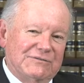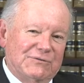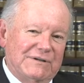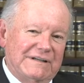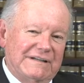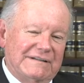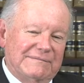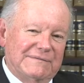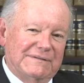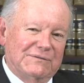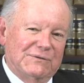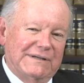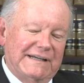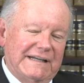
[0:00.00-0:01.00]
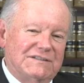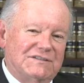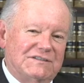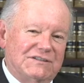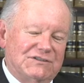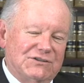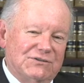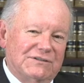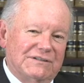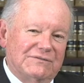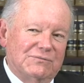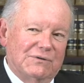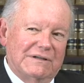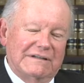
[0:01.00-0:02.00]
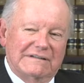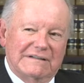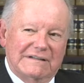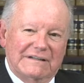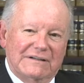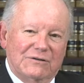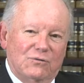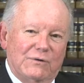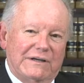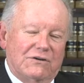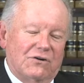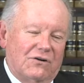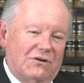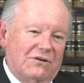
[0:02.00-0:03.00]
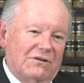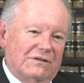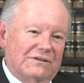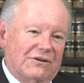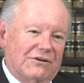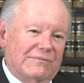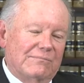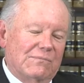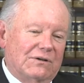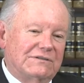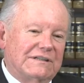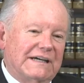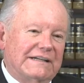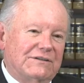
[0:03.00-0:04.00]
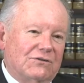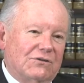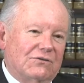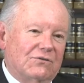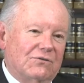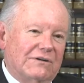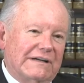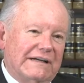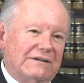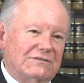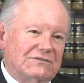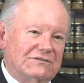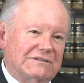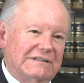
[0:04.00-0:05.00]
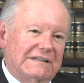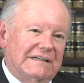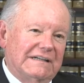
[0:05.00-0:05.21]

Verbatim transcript: We, we instituted what we called our multi door courthouse